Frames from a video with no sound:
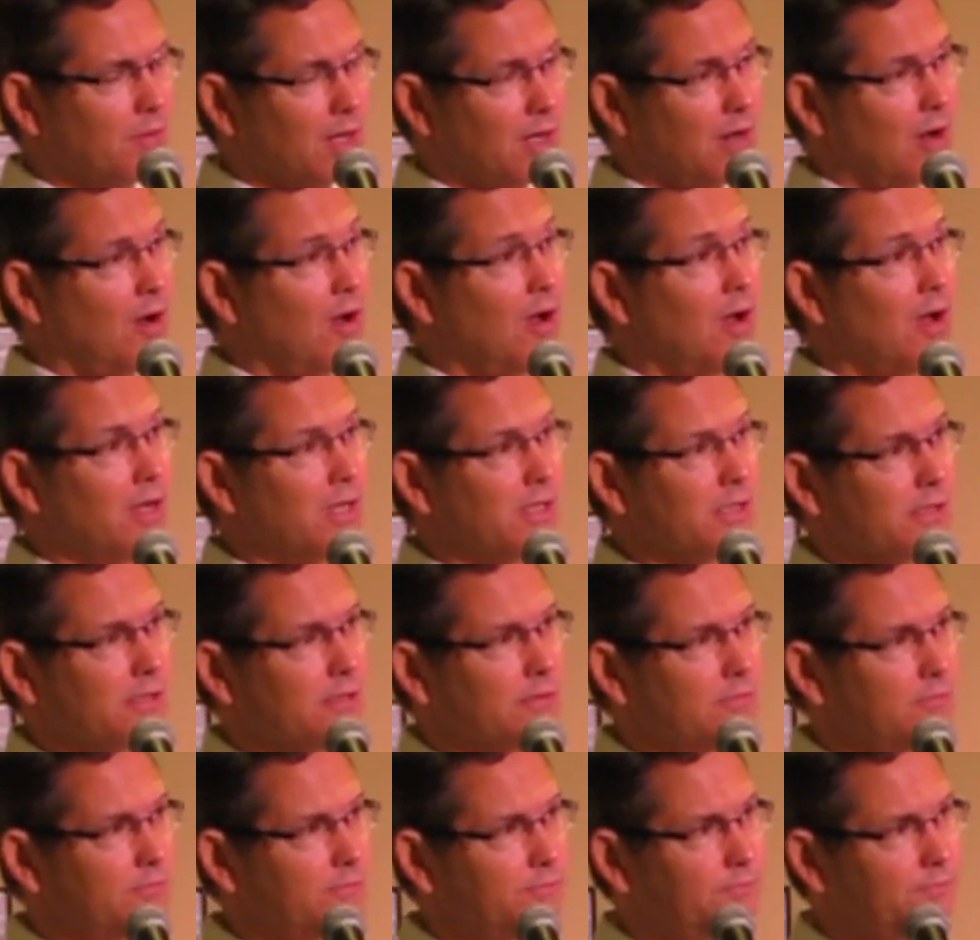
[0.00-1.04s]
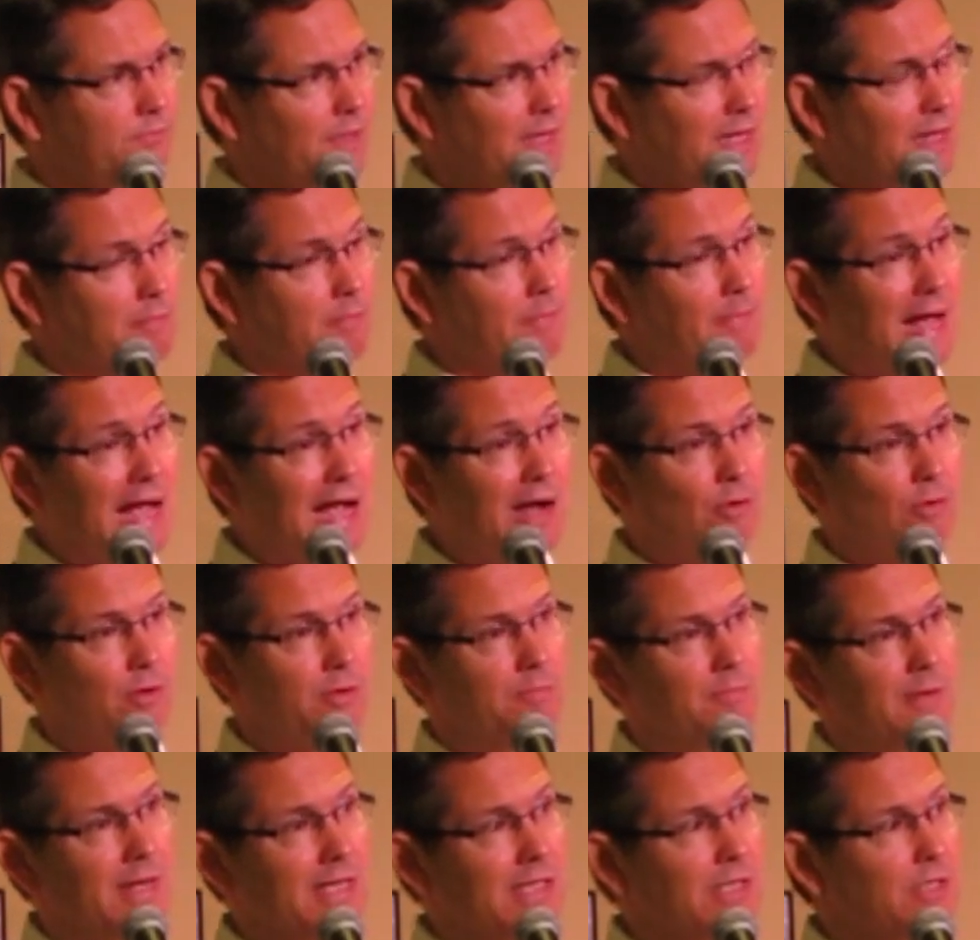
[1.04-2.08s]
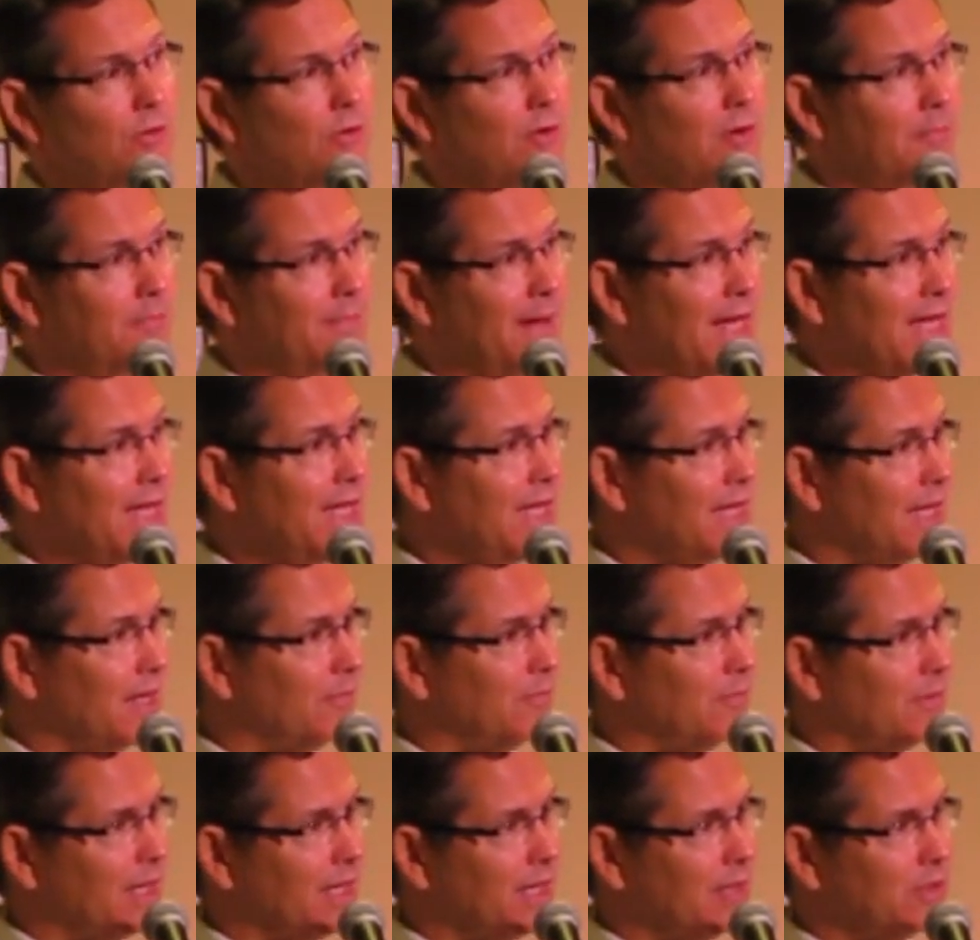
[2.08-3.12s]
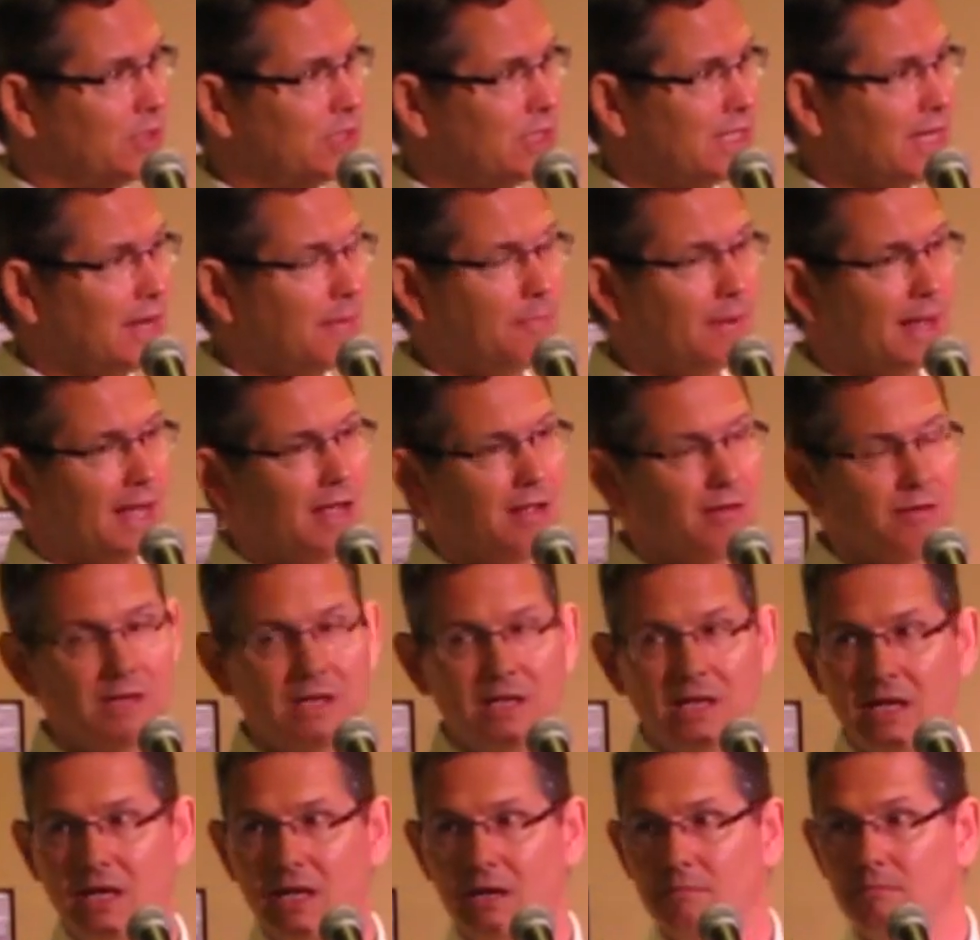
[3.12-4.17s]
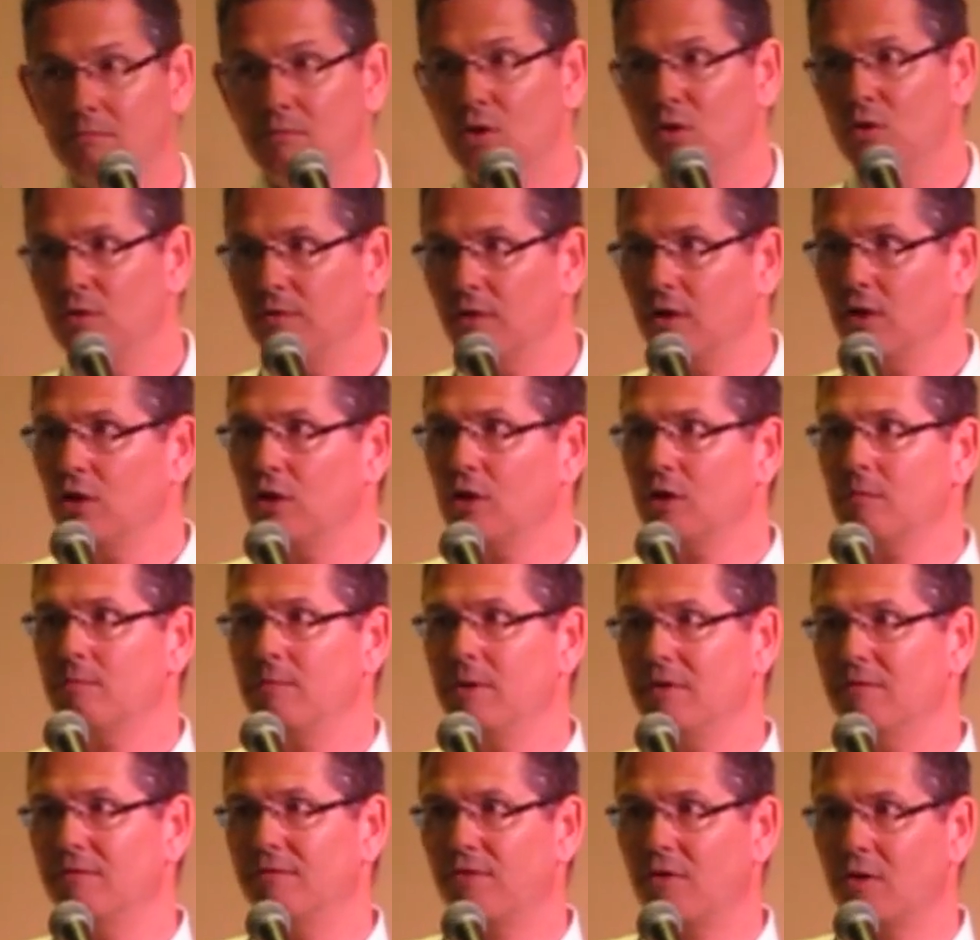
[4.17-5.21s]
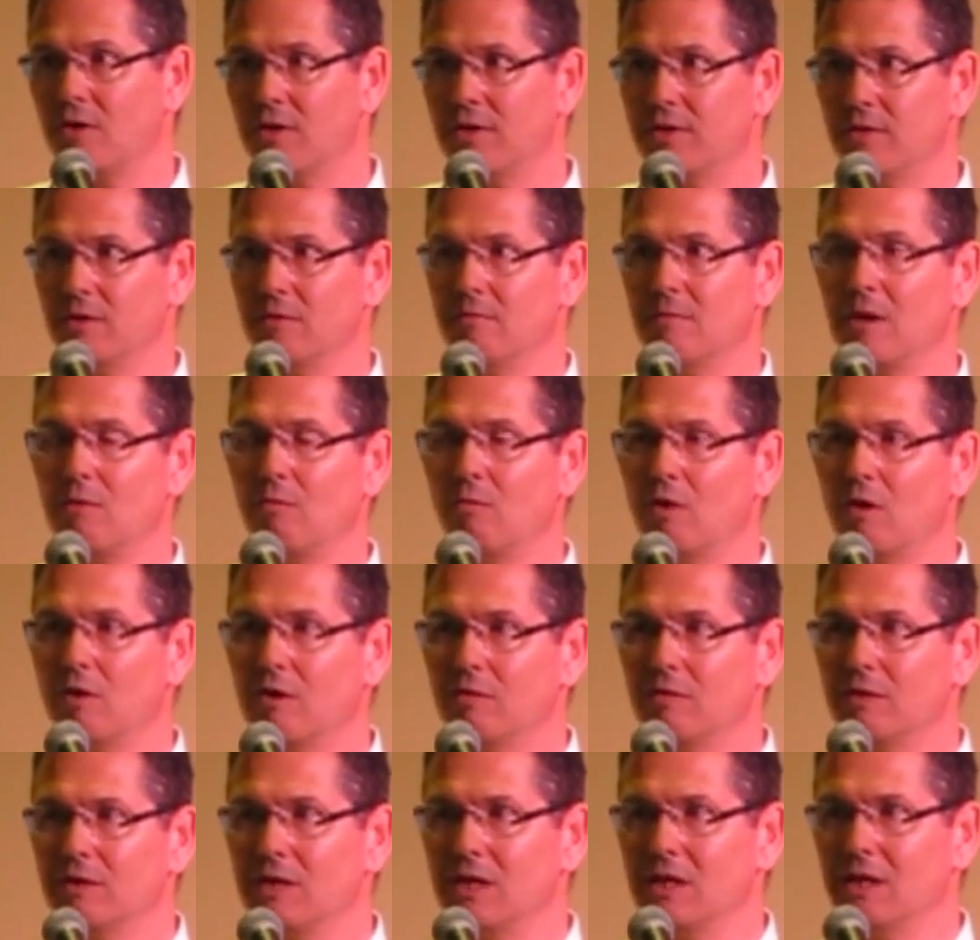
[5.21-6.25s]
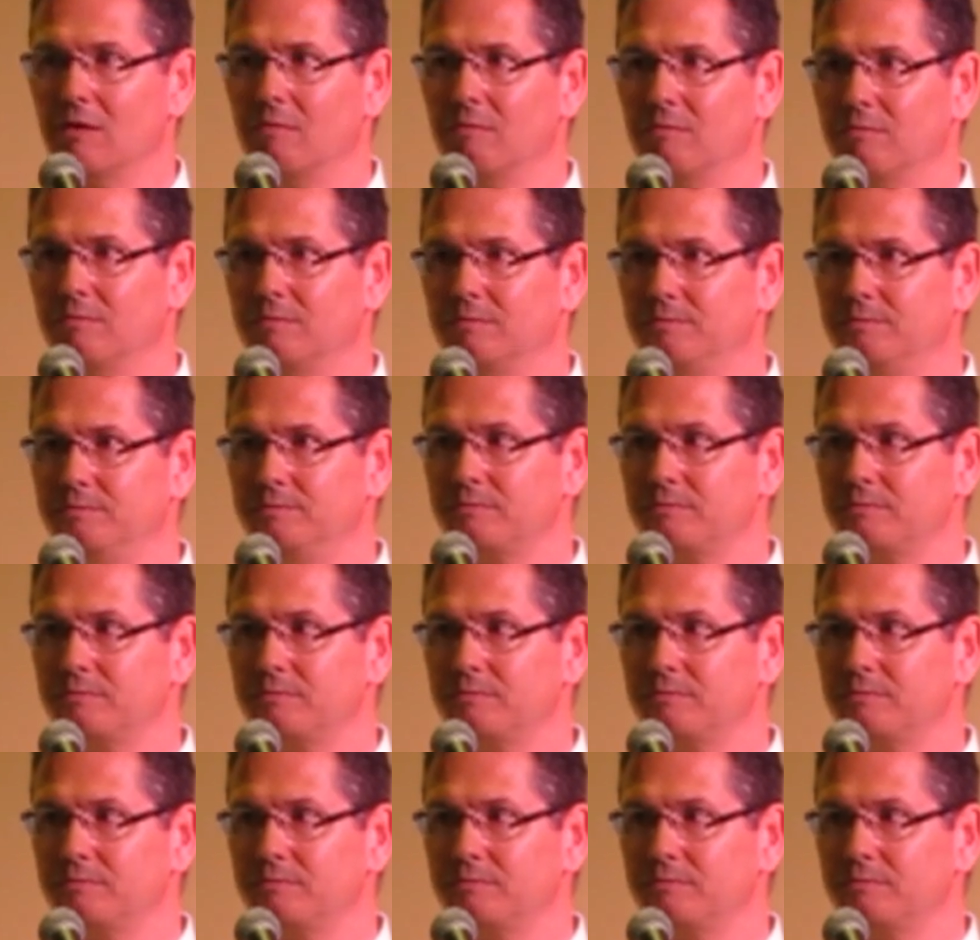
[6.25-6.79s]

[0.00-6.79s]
because he empowered me to obey him and step out, move a little bit farther in my walk with him.